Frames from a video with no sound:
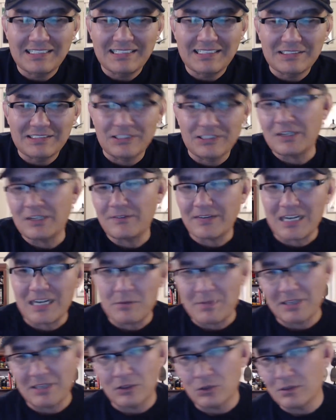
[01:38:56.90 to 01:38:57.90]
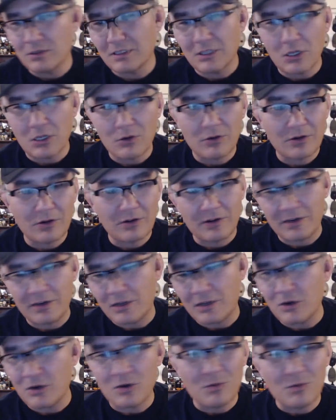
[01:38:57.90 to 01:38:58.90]
dude, I forgot my Lula loader at
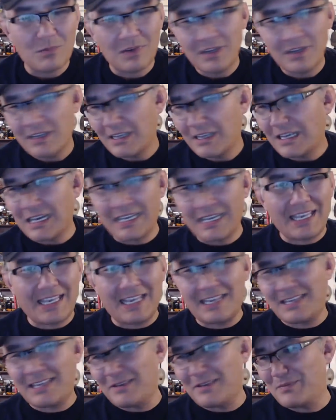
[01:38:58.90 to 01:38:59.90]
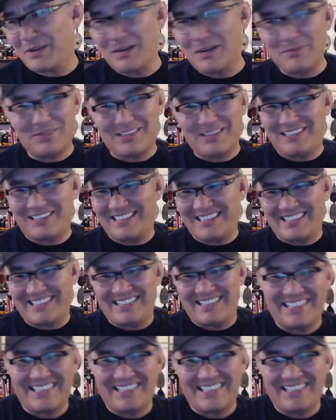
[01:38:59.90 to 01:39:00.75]
home. I can't keep up. Yeah.